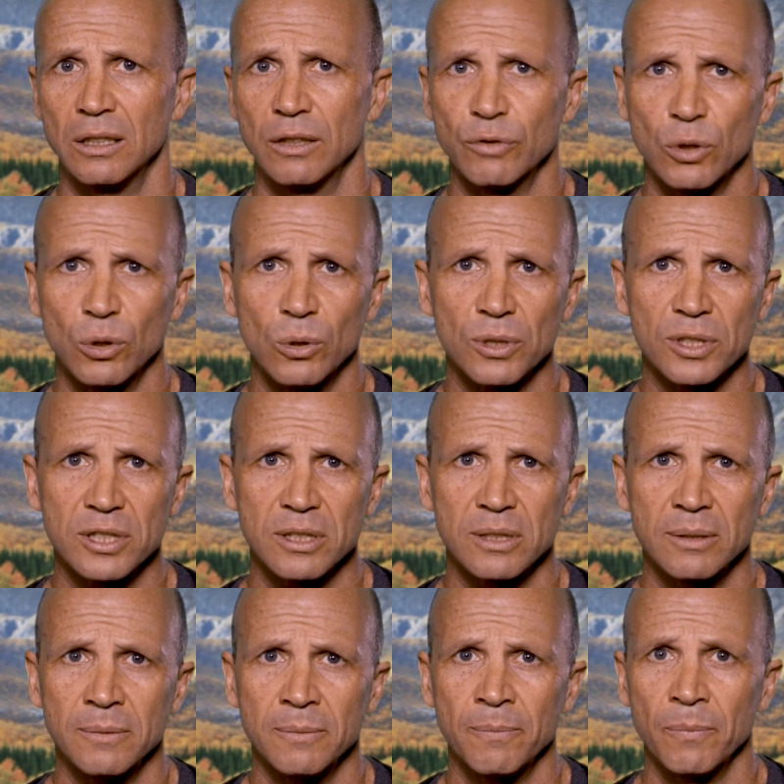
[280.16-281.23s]
Of course,
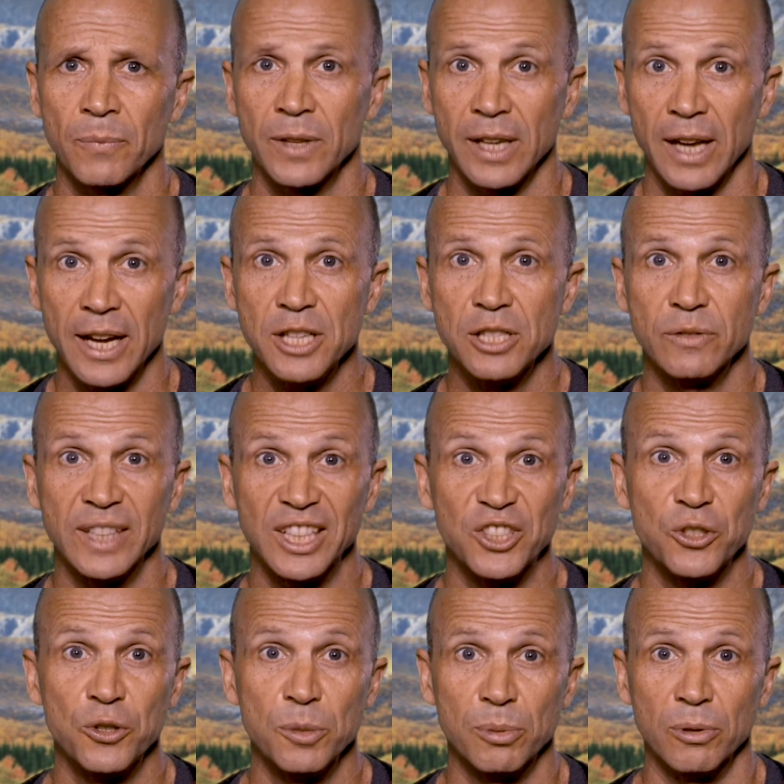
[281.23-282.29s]
the age of
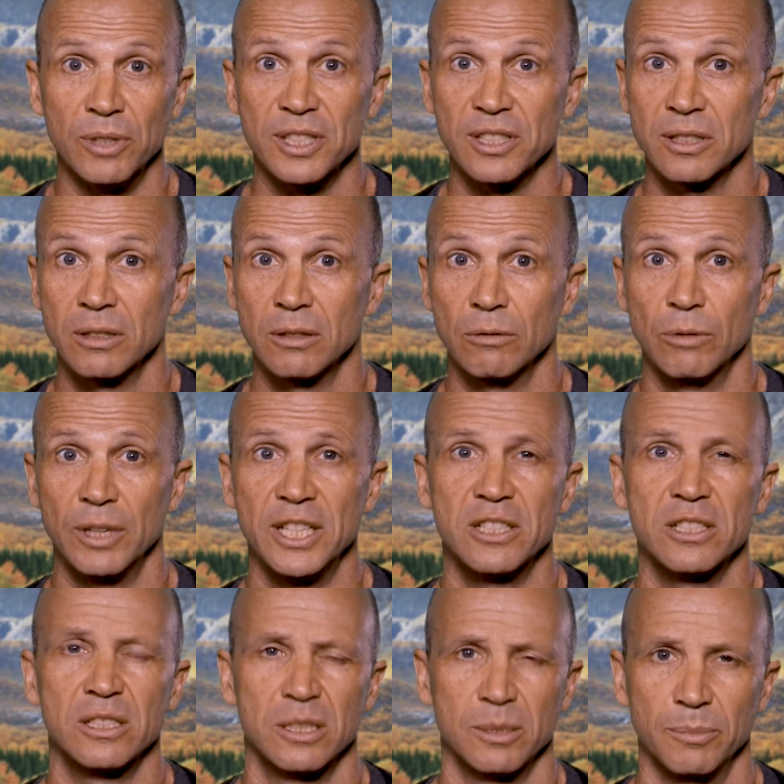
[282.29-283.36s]
exuberance
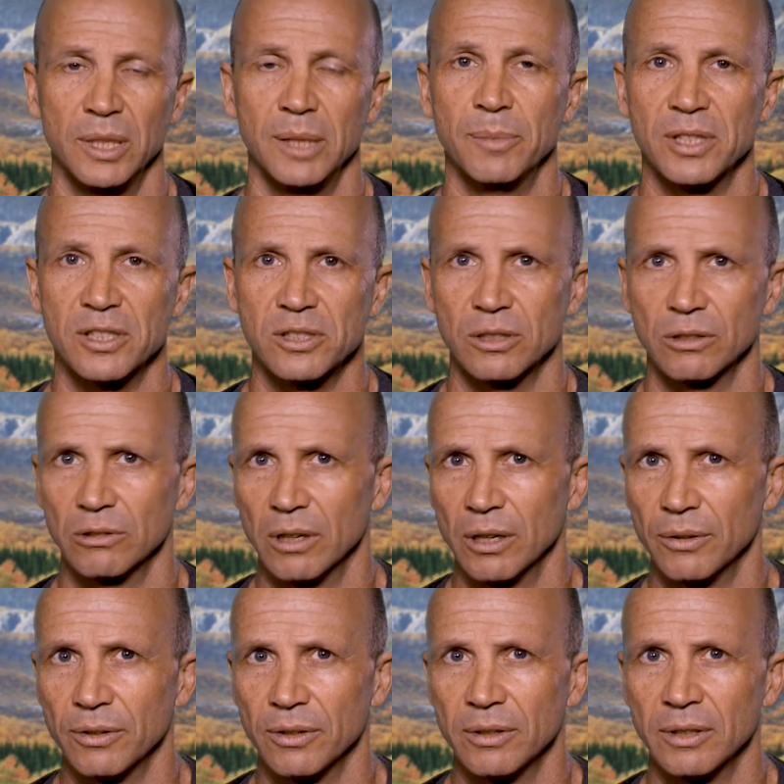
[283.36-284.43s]
reached some limits to
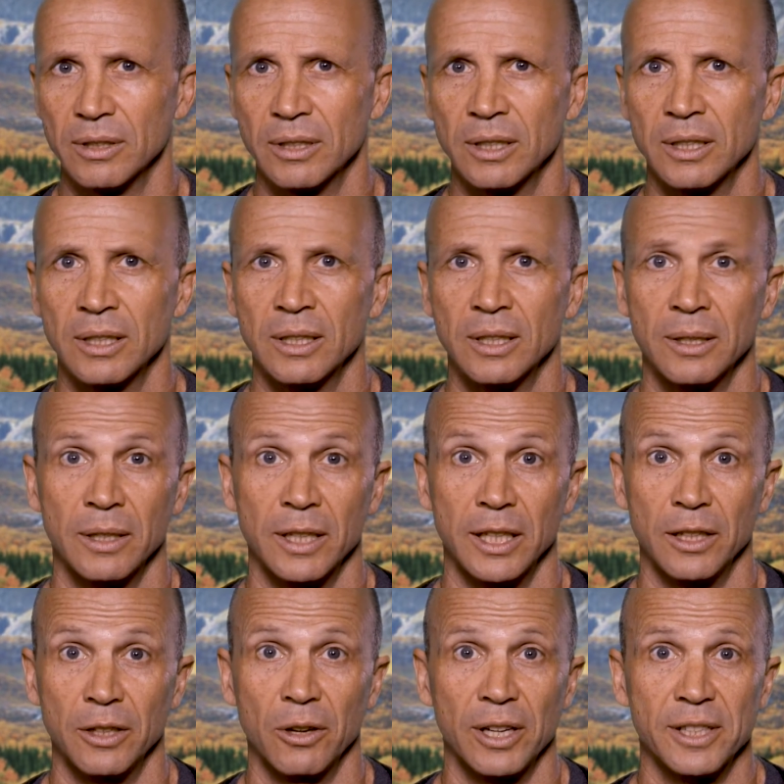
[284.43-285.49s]
growth.
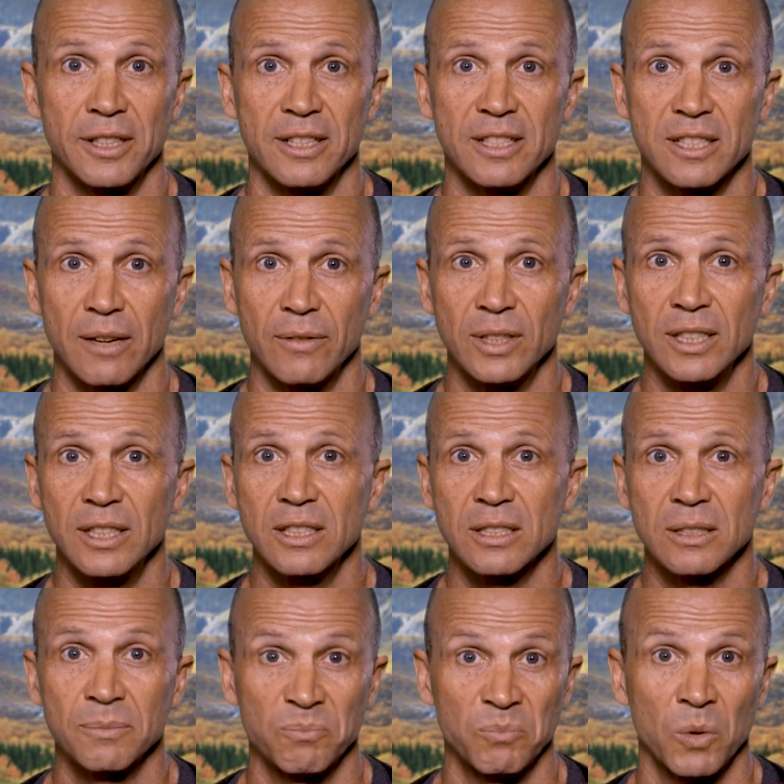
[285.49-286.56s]
In the 1970s,
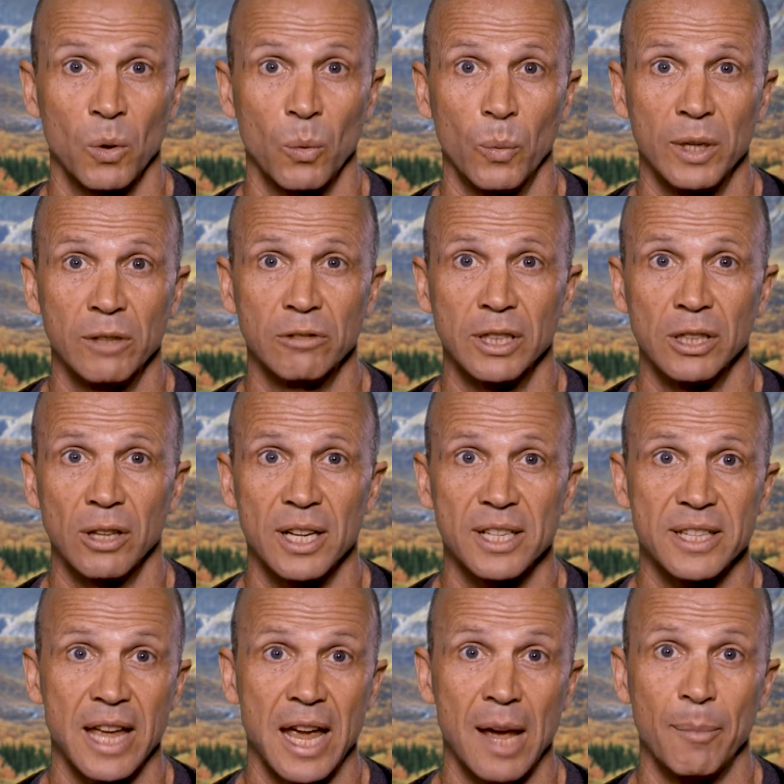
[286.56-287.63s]
we
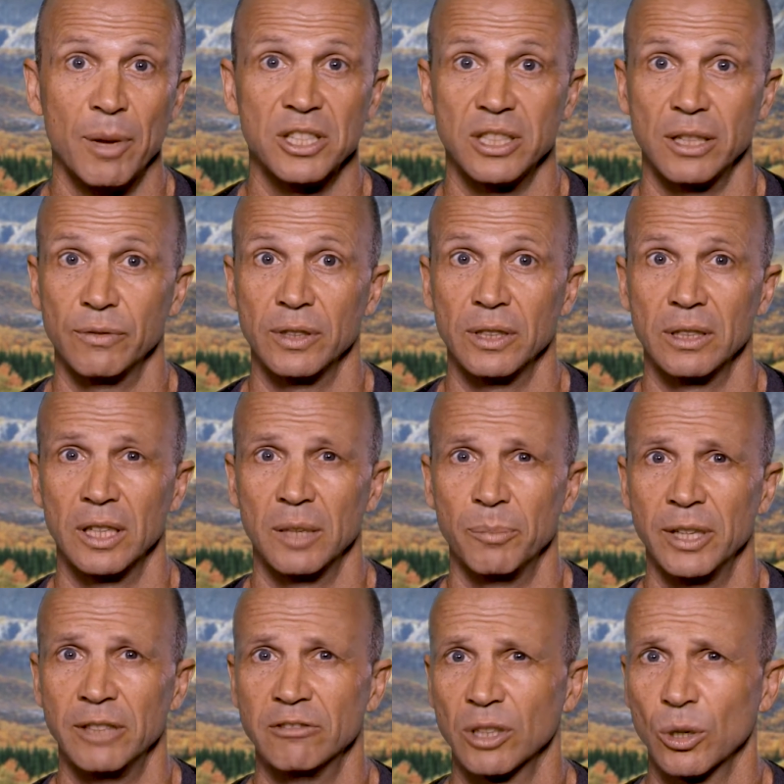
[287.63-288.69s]
realised how much effort had
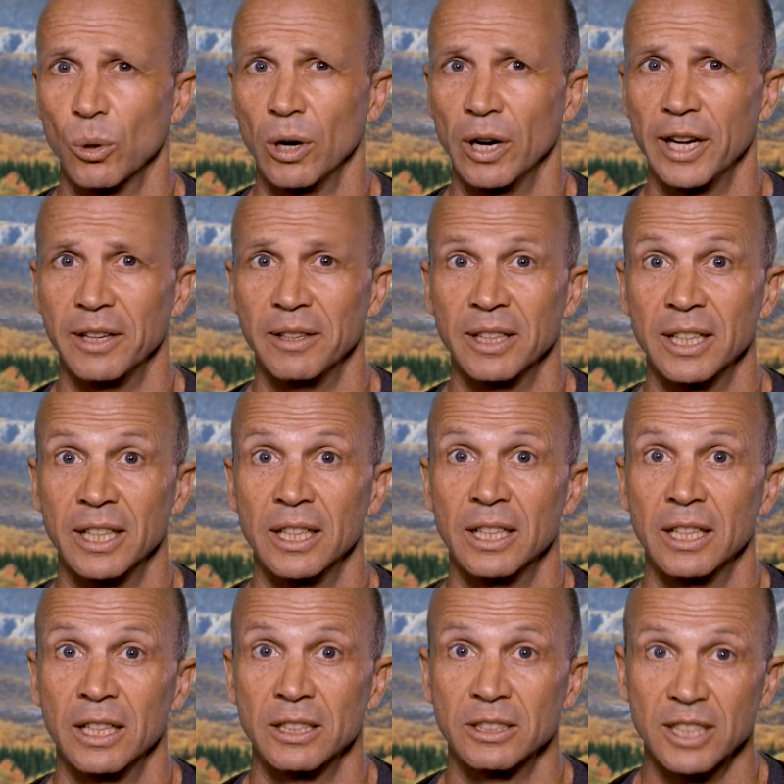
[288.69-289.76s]
been required
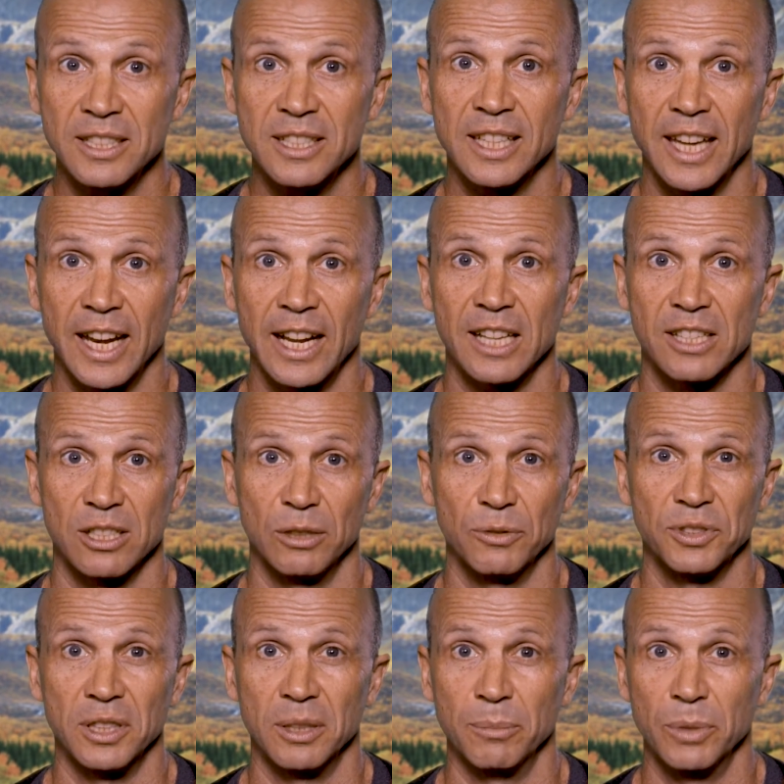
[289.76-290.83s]
just to get
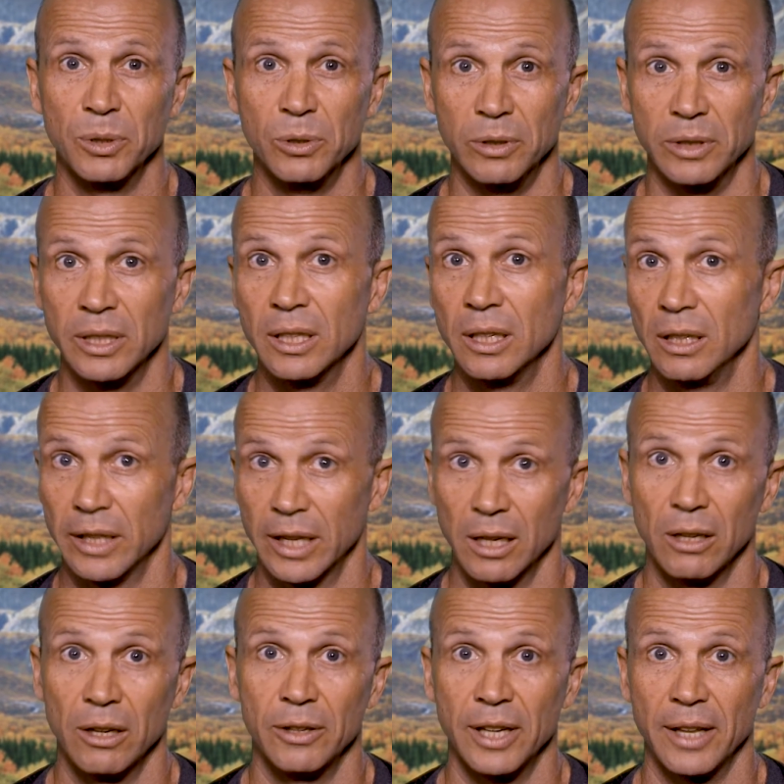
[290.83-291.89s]
ourselves to the moon, let
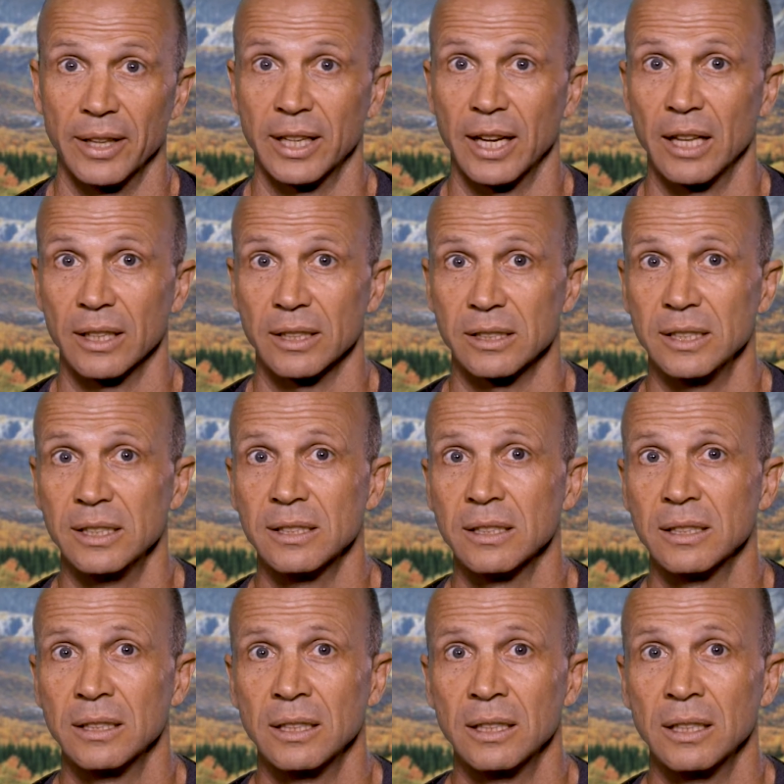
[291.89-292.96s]
alone other galaxies.